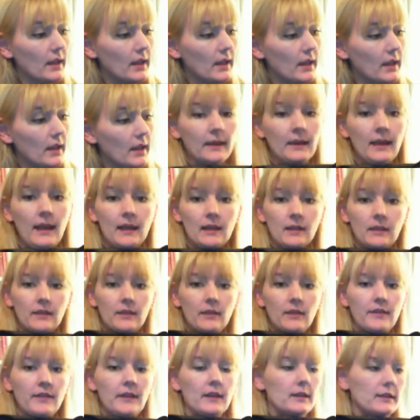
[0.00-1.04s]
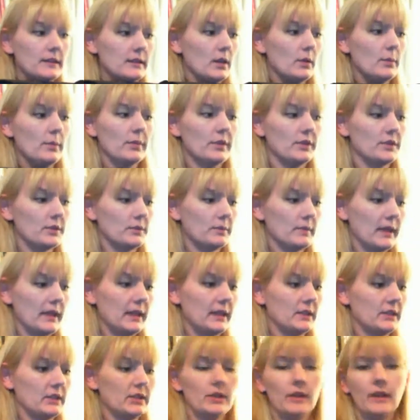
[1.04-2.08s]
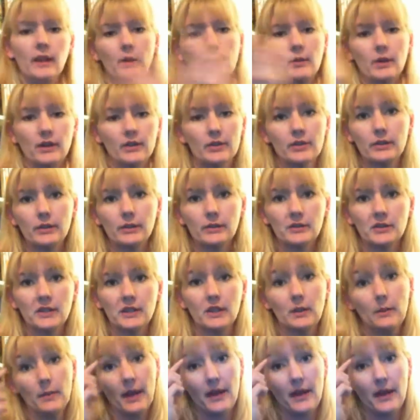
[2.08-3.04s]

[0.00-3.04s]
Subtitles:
And it had a little thing of soap, which my kids took out and were actually using in the